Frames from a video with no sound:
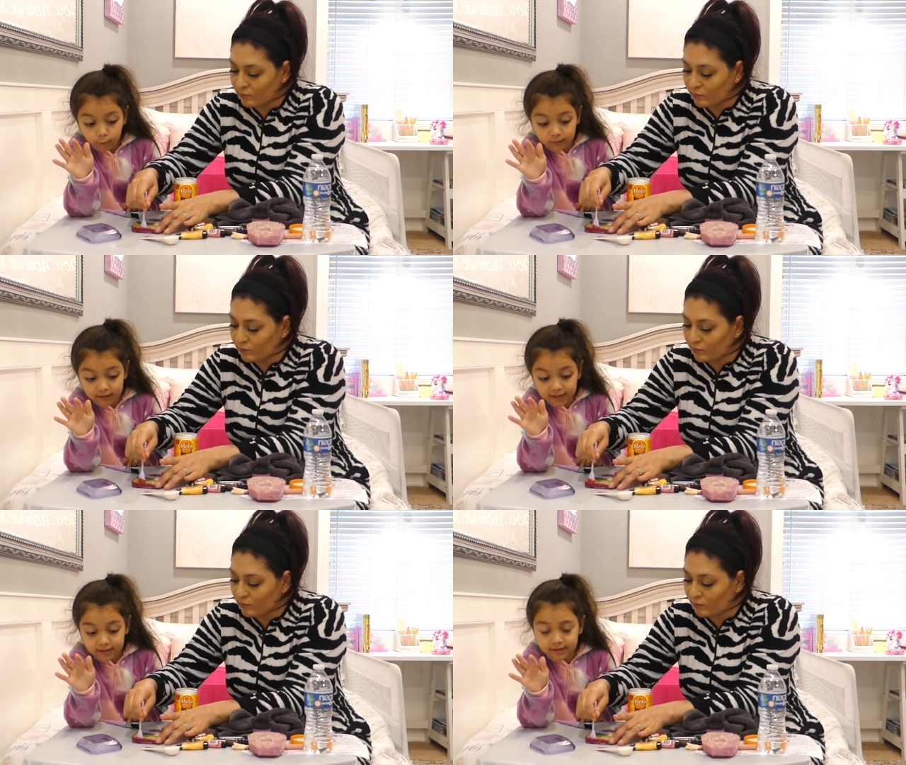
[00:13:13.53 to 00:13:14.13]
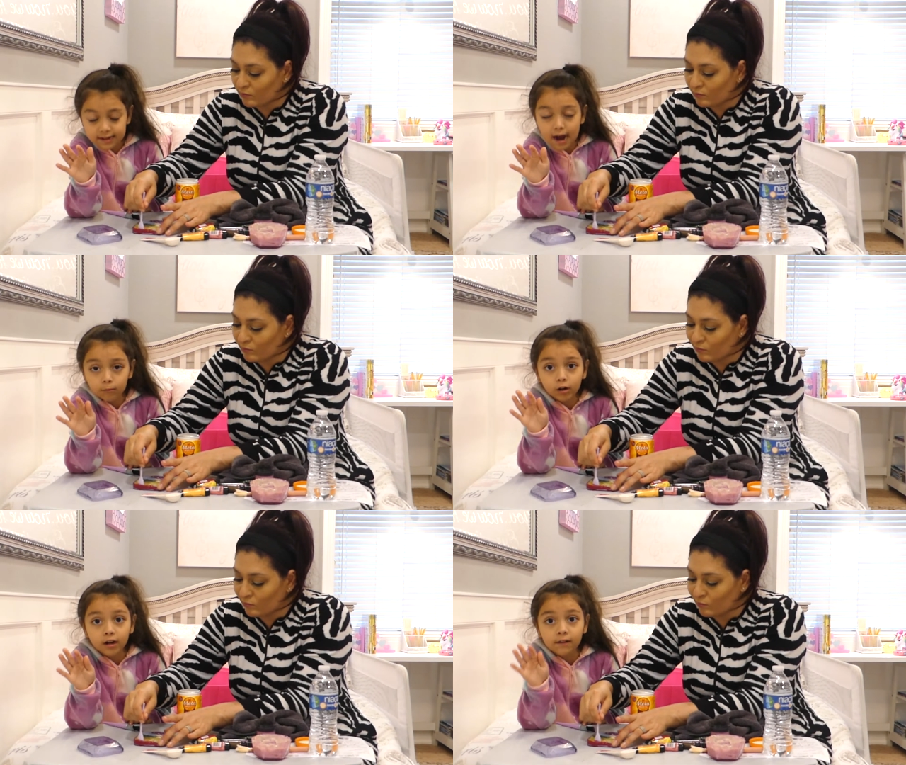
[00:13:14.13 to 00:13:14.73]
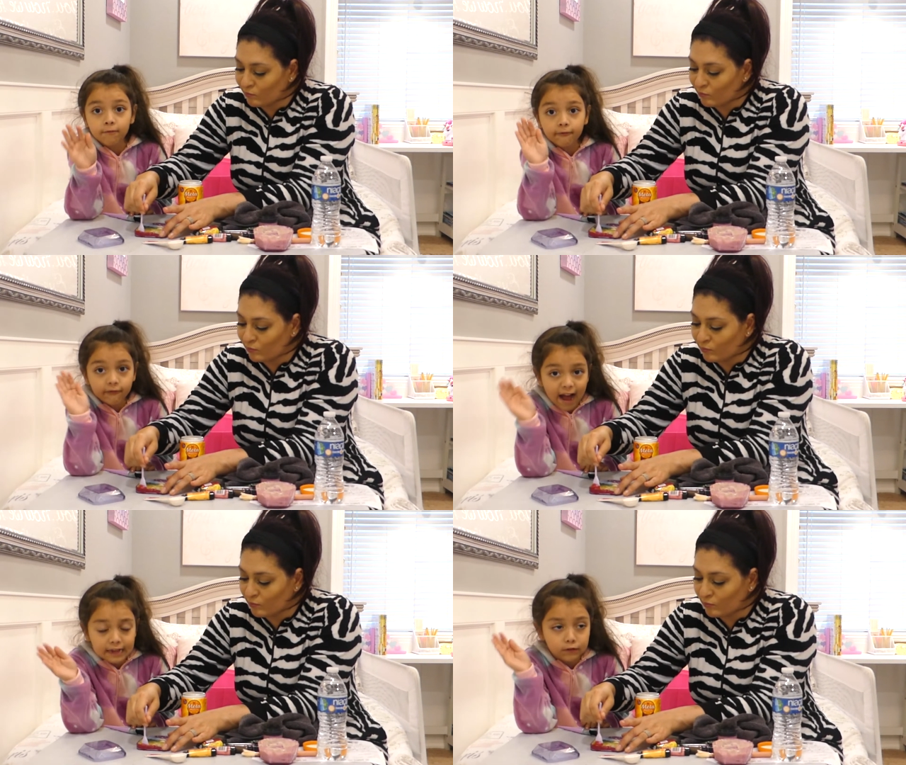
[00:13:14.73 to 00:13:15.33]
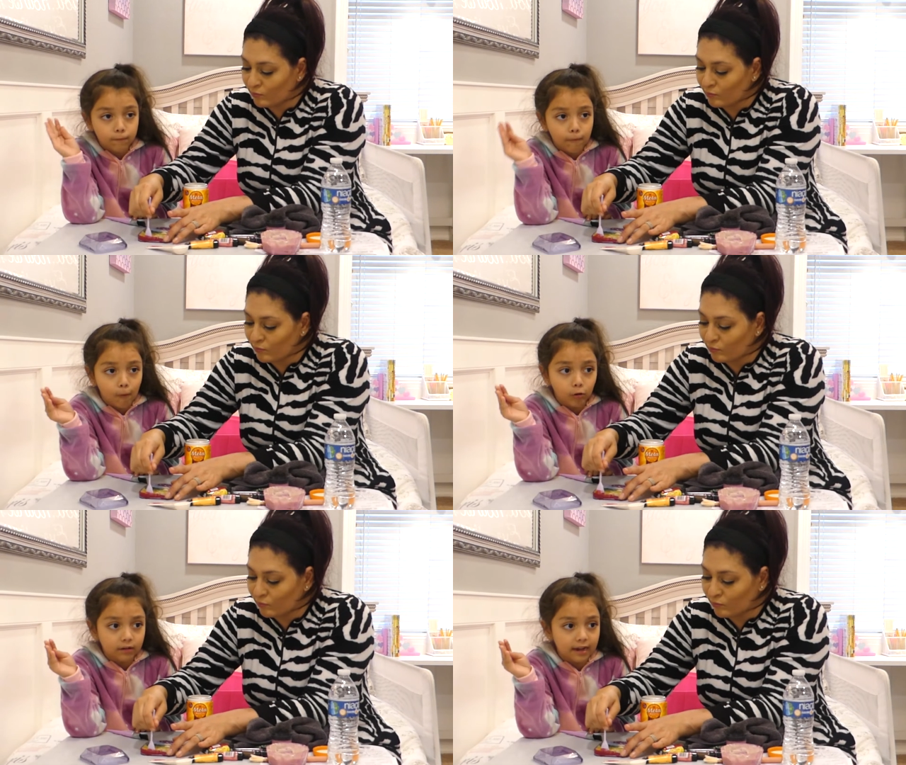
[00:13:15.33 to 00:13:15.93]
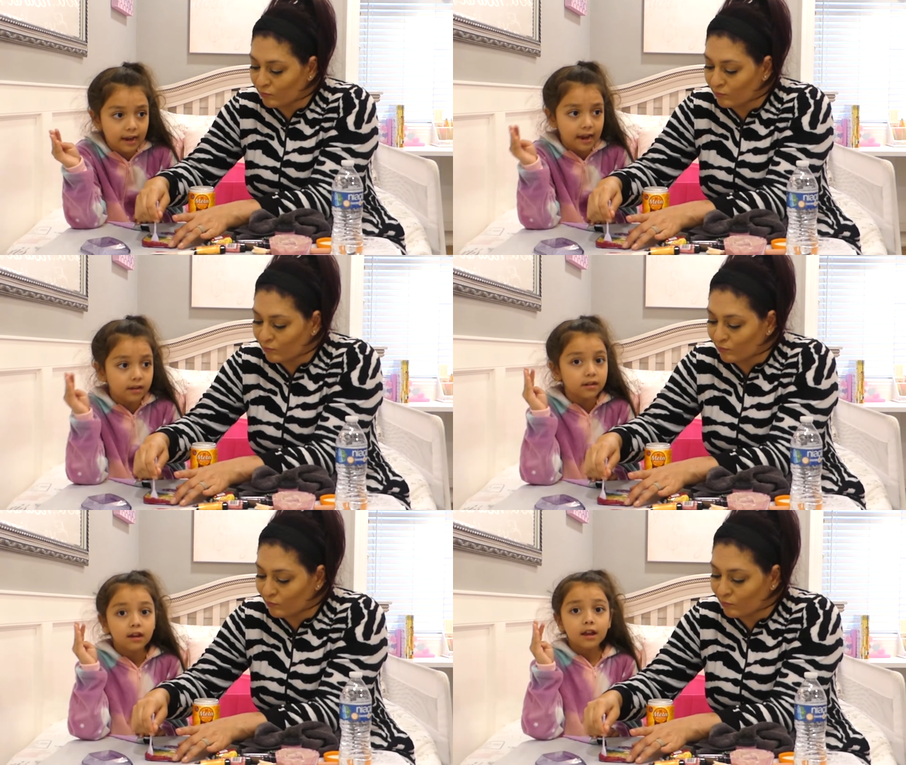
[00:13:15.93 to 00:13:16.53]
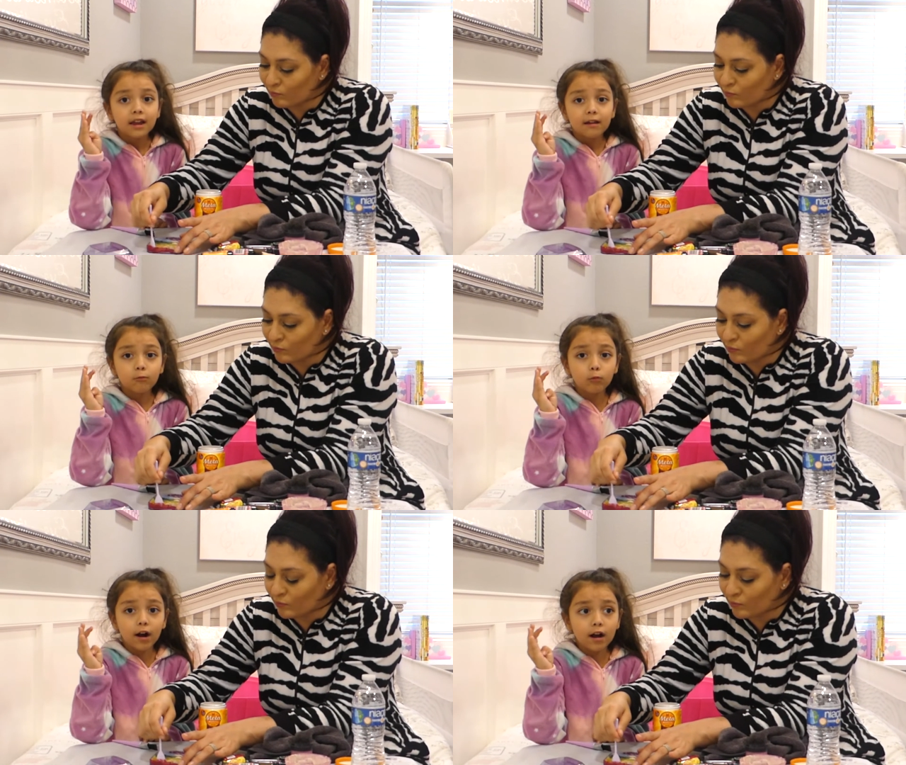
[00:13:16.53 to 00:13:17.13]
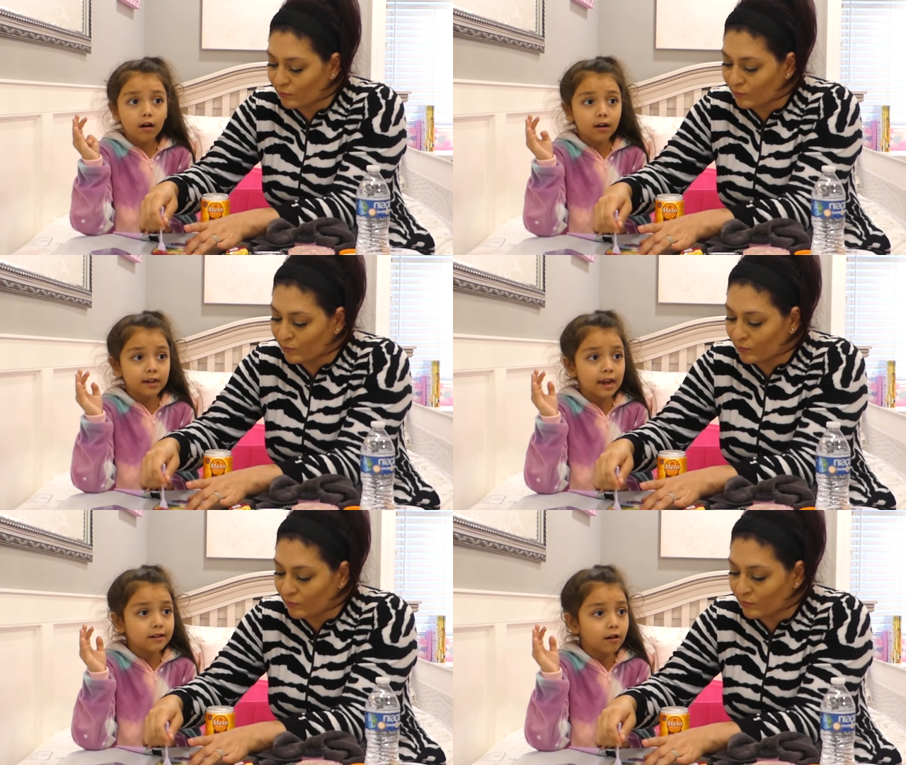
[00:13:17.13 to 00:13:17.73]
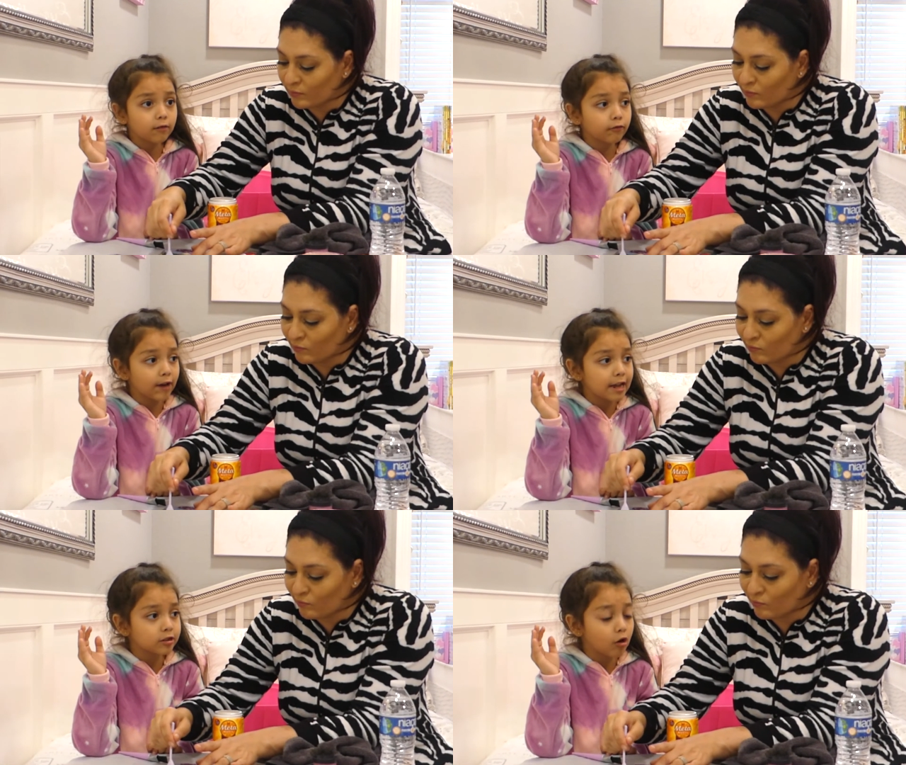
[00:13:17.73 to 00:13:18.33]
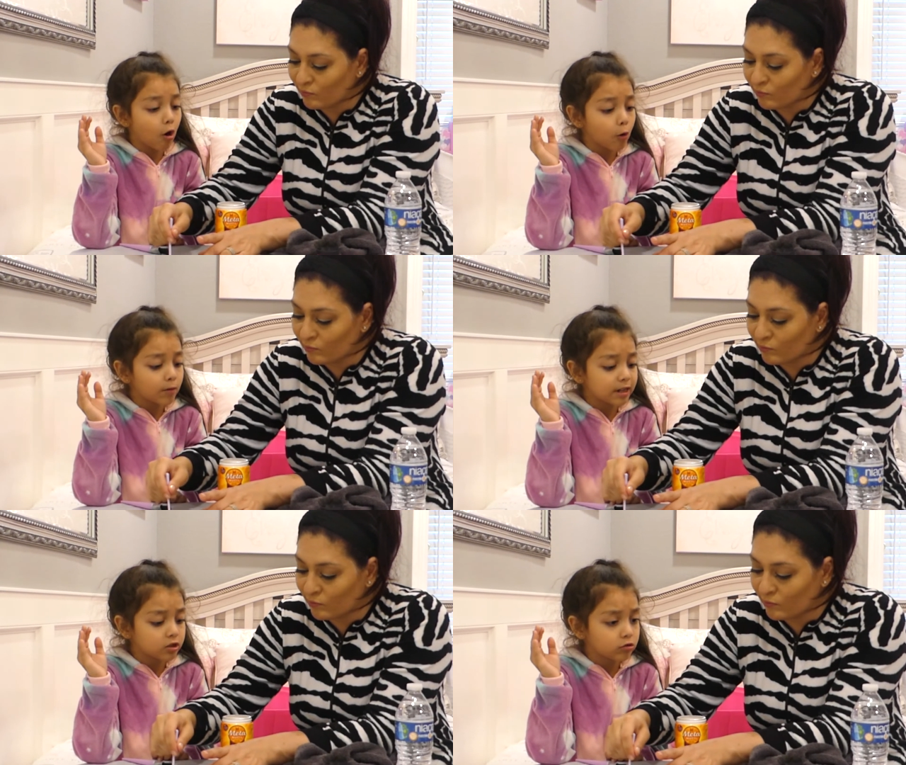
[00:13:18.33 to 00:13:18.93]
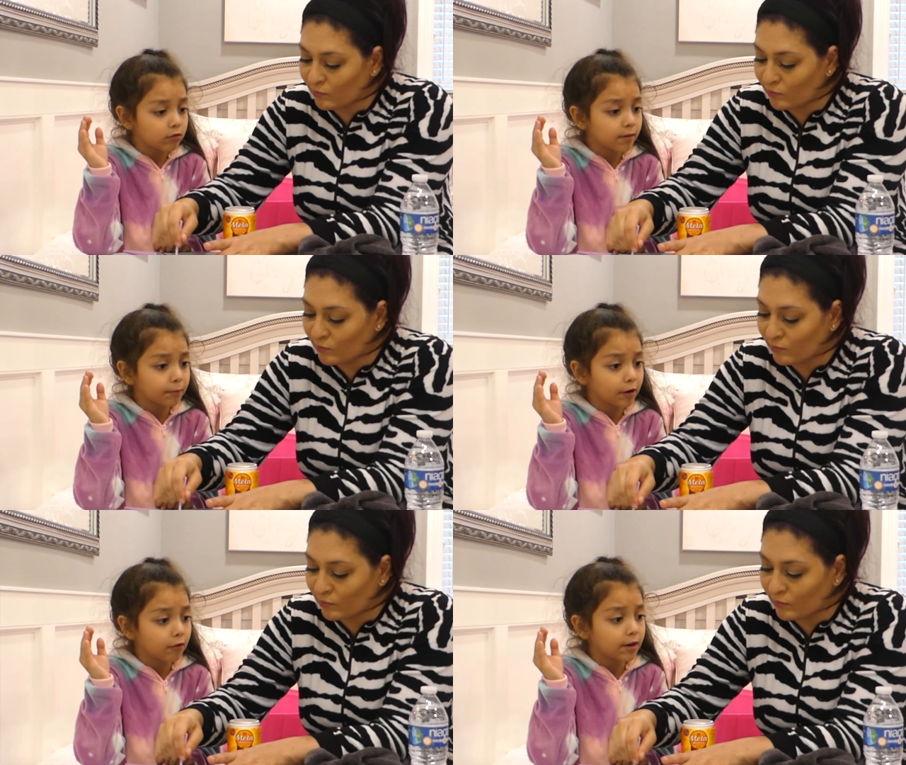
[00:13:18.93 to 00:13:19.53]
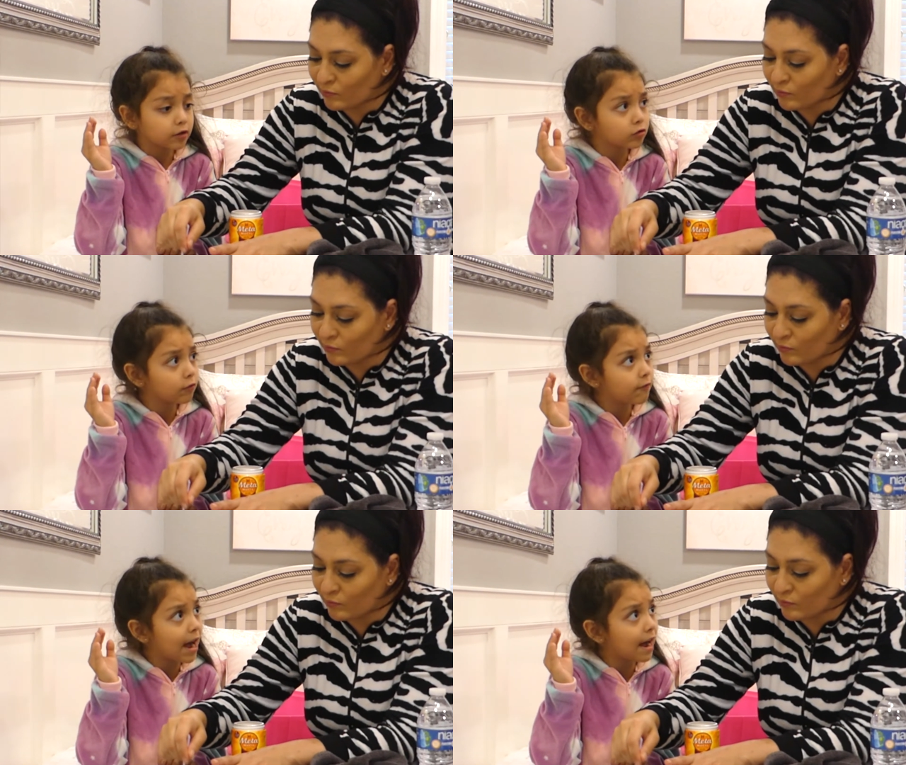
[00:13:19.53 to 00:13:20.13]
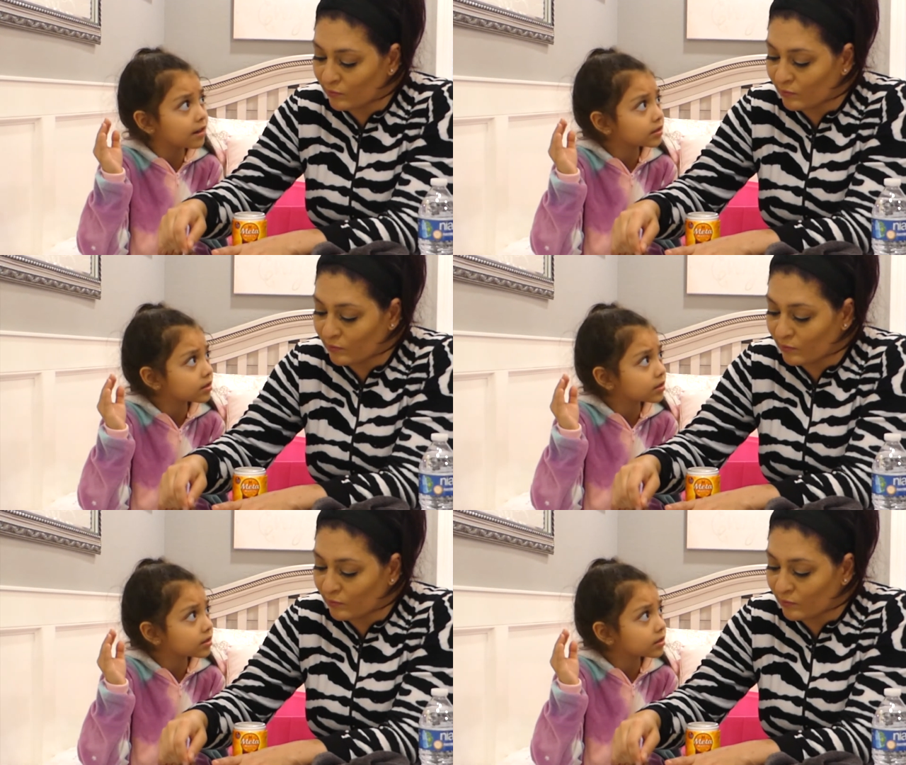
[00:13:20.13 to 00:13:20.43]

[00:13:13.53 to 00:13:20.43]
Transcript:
Speaker 1: This time we're going to fast forward it. And what can our friends always do if we're going too fast?